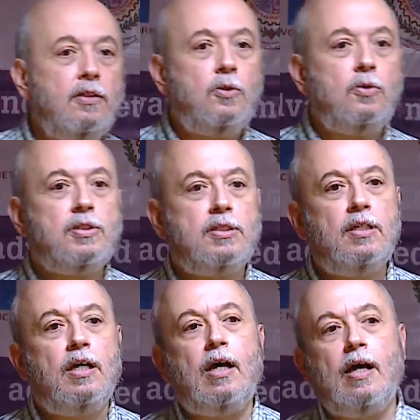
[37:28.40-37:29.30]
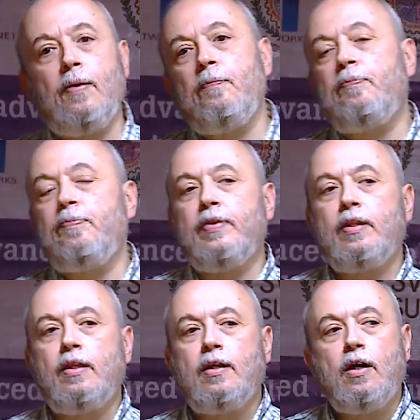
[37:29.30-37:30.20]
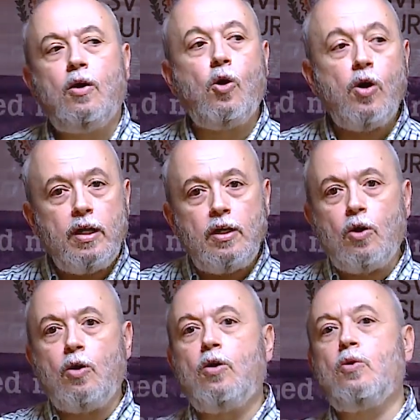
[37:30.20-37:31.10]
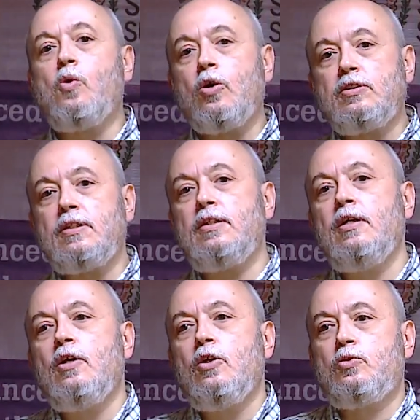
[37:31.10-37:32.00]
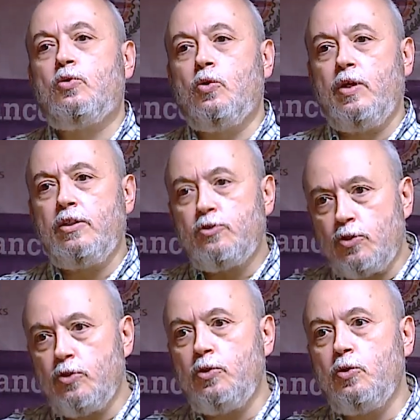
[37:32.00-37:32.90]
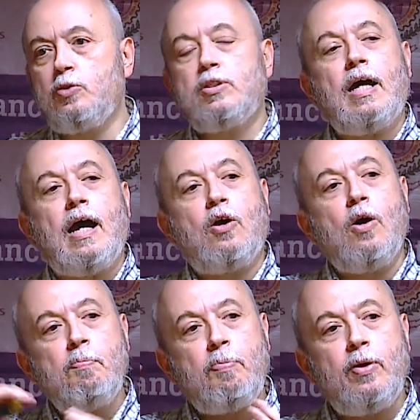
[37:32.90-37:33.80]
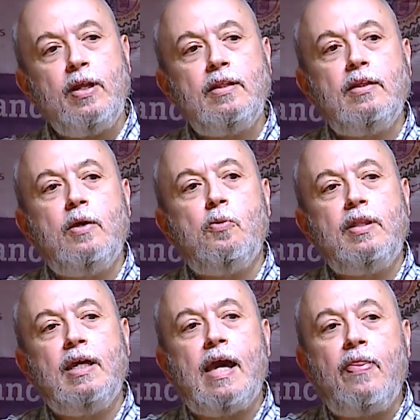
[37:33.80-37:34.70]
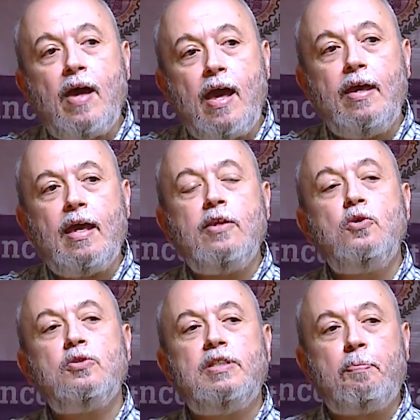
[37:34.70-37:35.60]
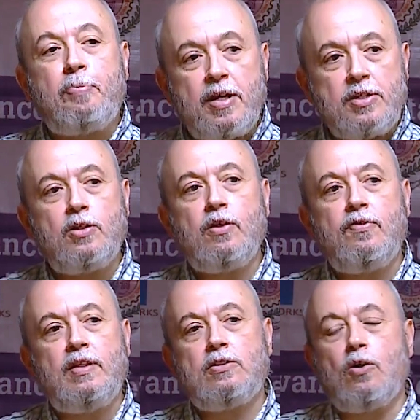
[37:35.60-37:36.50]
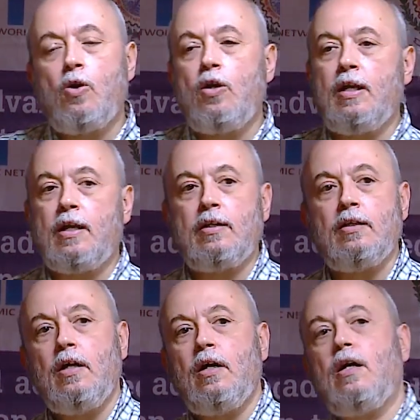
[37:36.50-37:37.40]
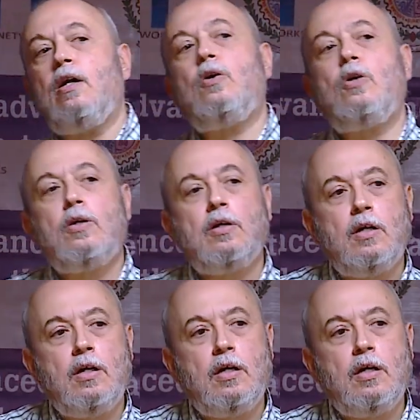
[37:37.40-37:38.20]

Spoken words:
Use oil or water to introduce a component within a die and use the pressure of this oil or